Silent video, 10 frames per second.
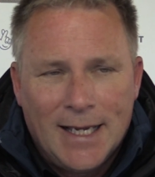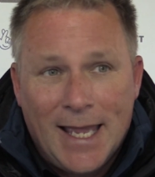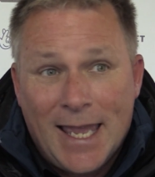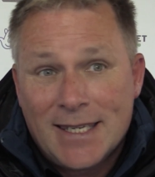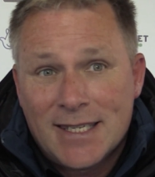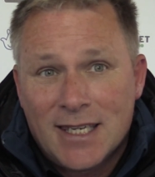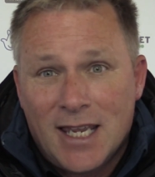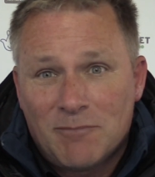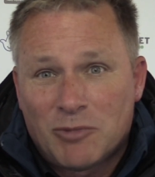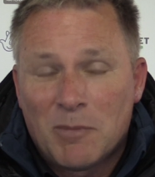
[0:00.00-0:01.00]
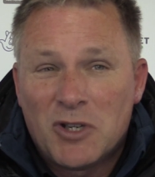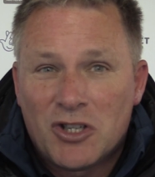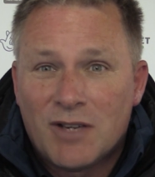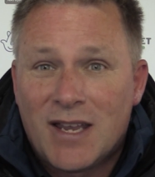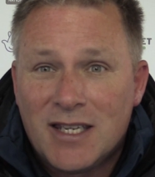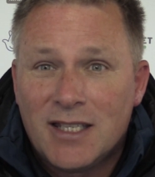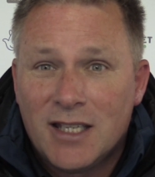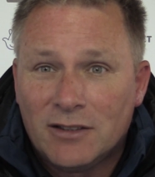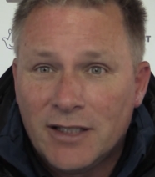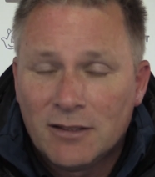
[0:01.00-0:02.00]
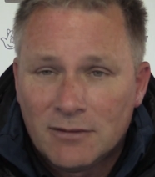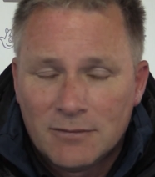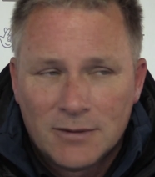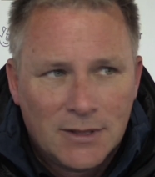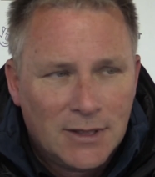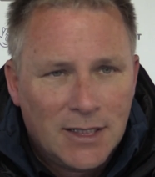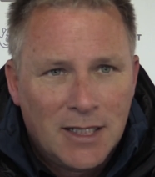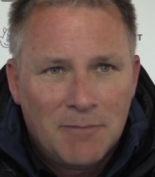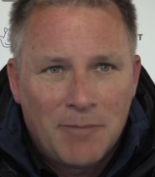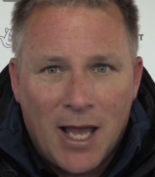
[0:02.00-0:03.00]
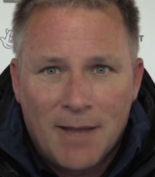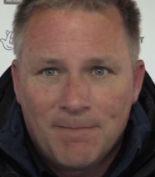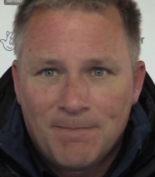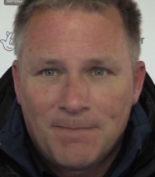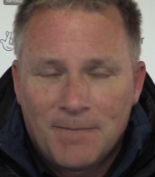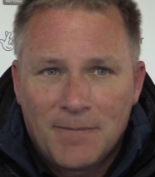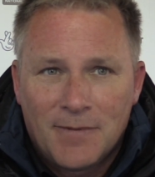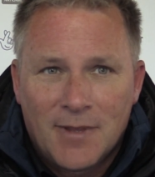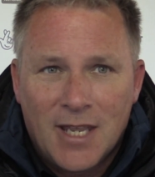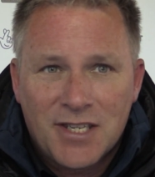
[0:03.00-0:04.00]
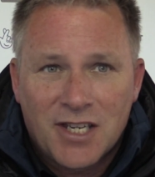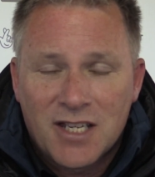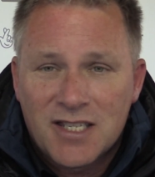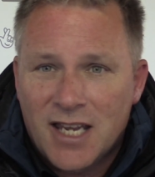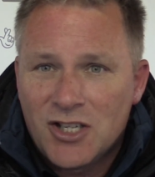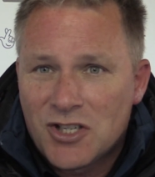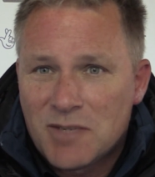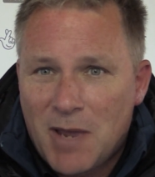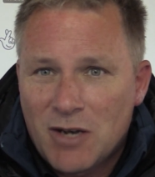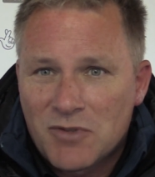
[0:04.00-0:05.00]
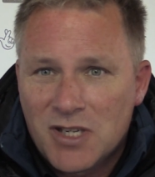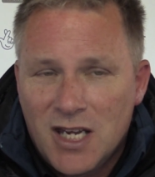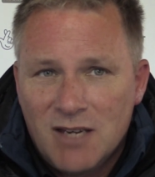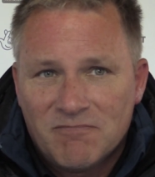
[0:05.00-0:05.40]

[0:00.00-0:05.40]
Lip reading: and probably should have ended 0-0. But it's a contentious penalty.